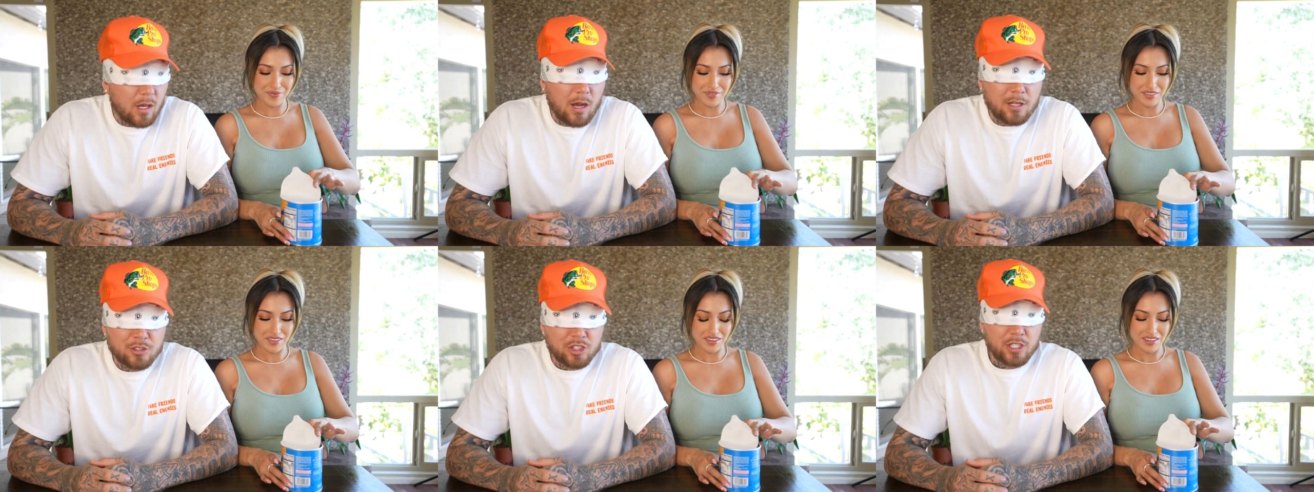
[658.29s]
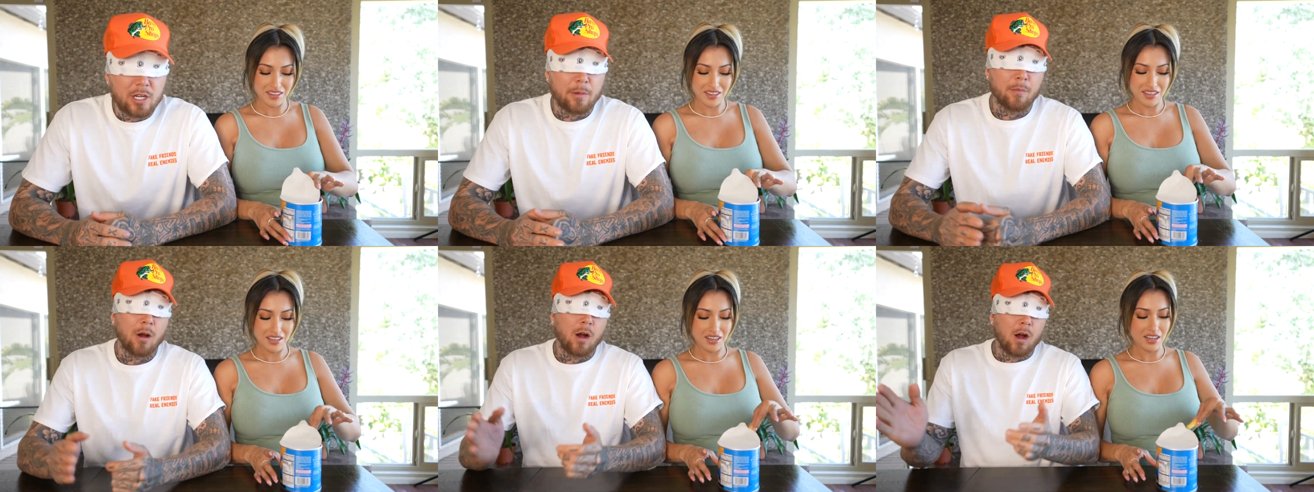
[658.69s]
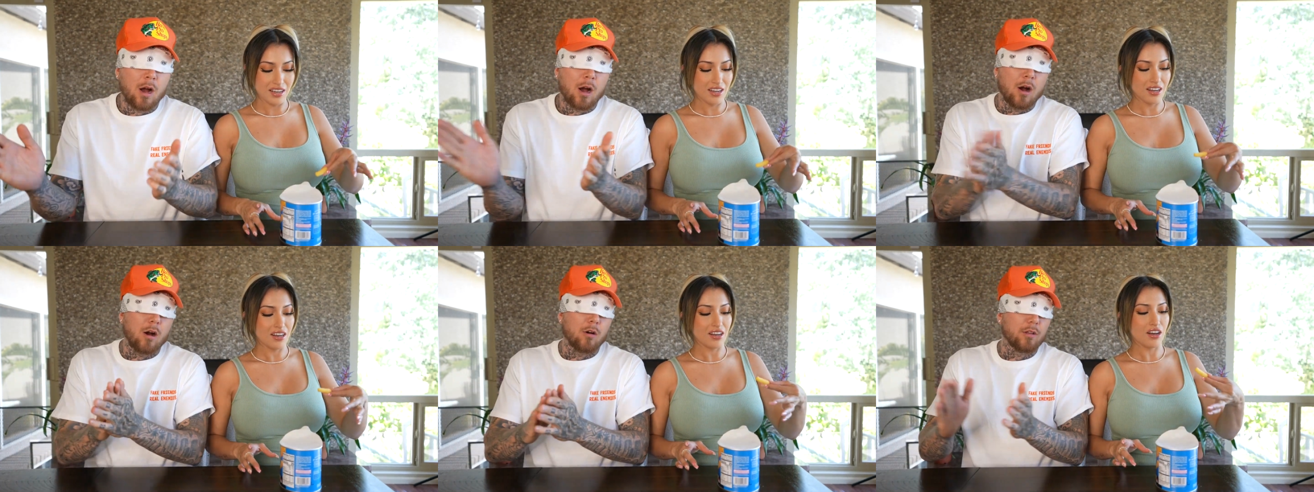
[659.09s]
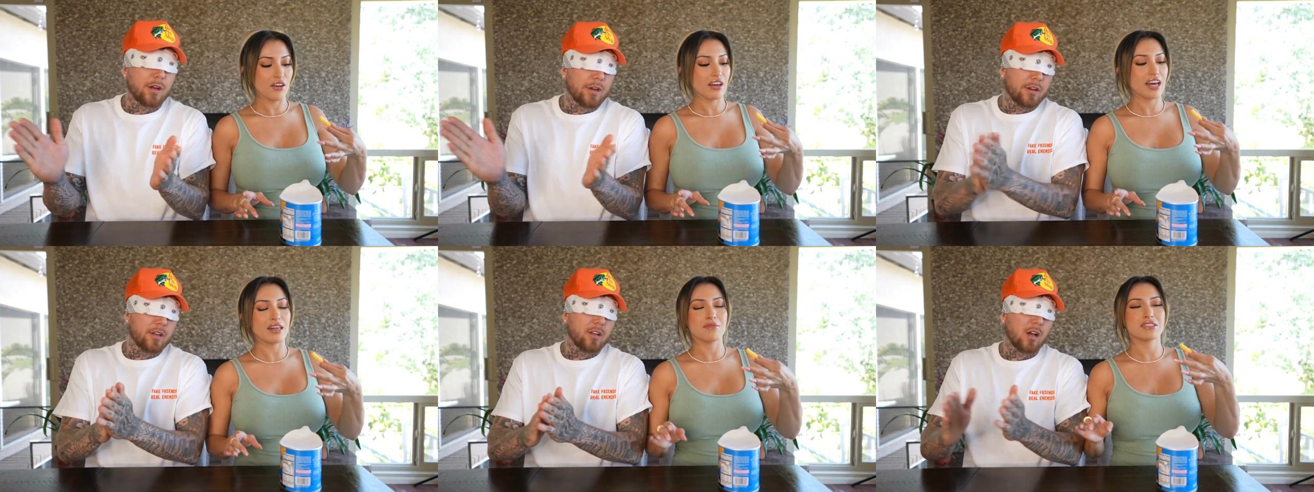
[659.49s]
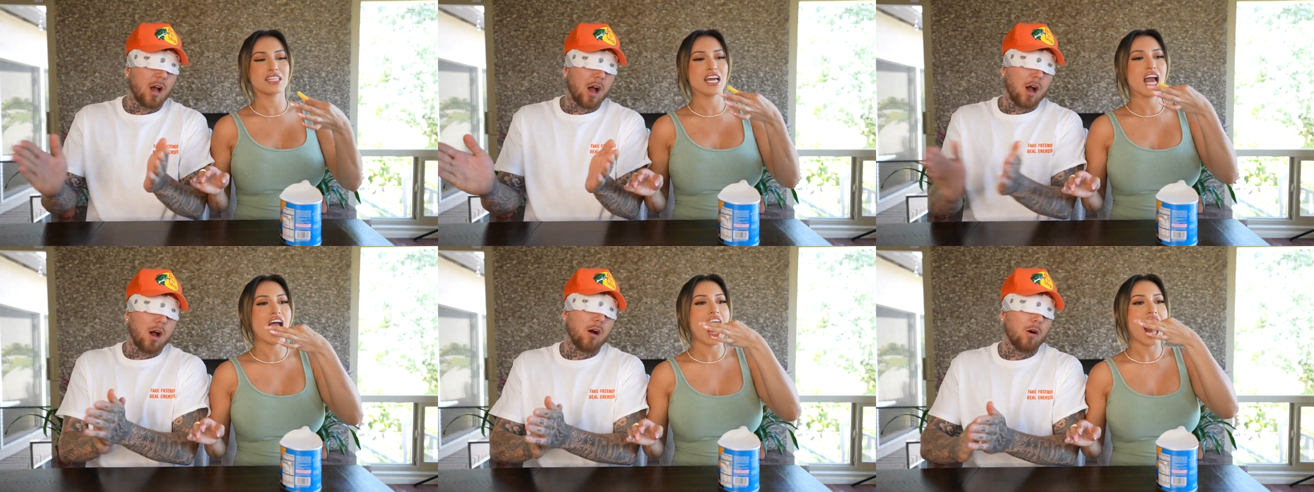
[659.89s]
Speaker 1: Non-GMO. There you
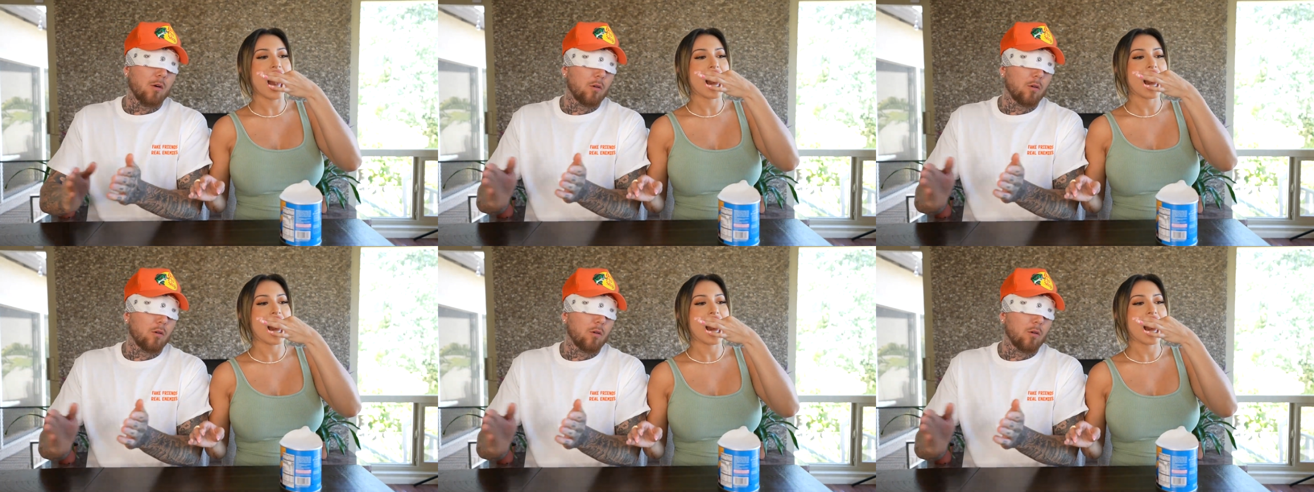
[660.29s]
go.